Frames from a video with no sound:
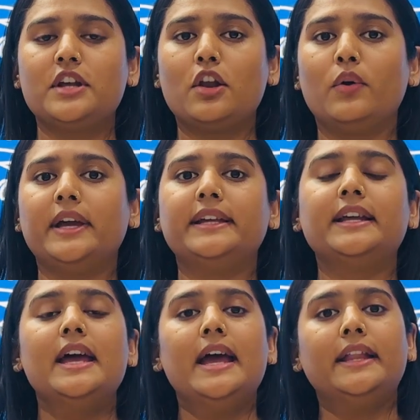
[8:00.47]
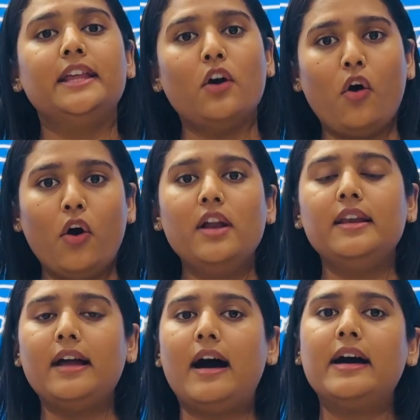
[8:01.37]
Deloitte, they
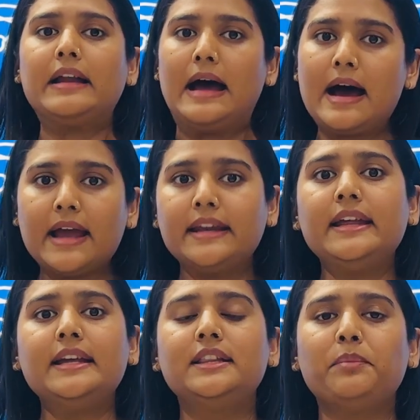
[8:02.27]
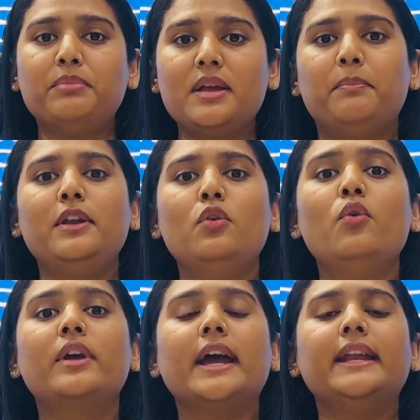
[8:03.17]
all are hiring the people
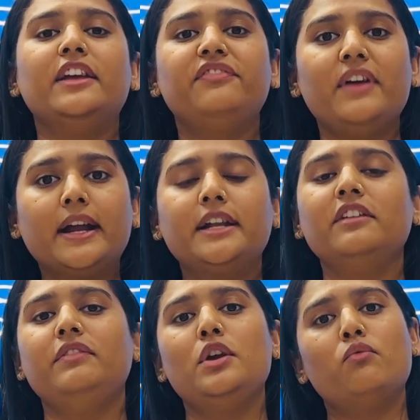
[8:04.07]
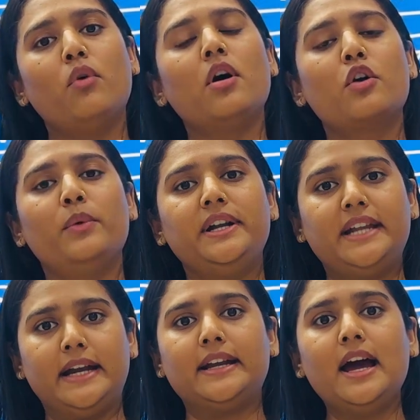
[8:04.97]
who can effectively work with
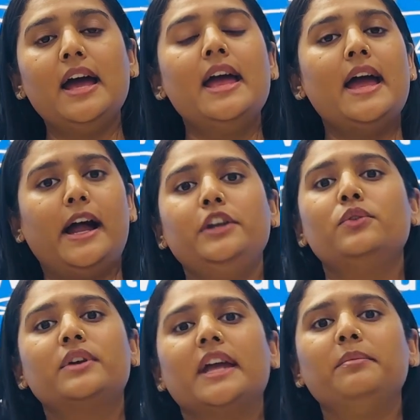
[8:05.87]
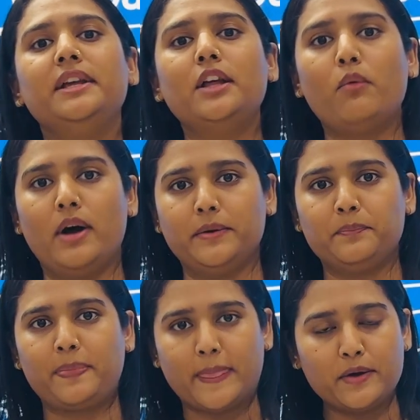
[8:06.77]
data and you can be the one.
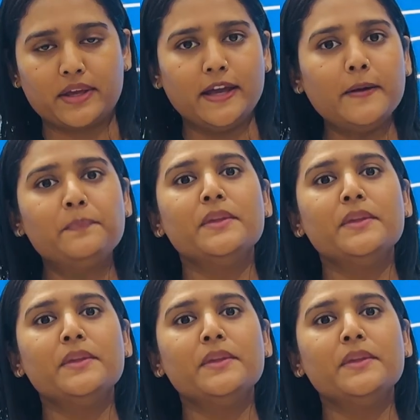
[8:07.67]
Okay.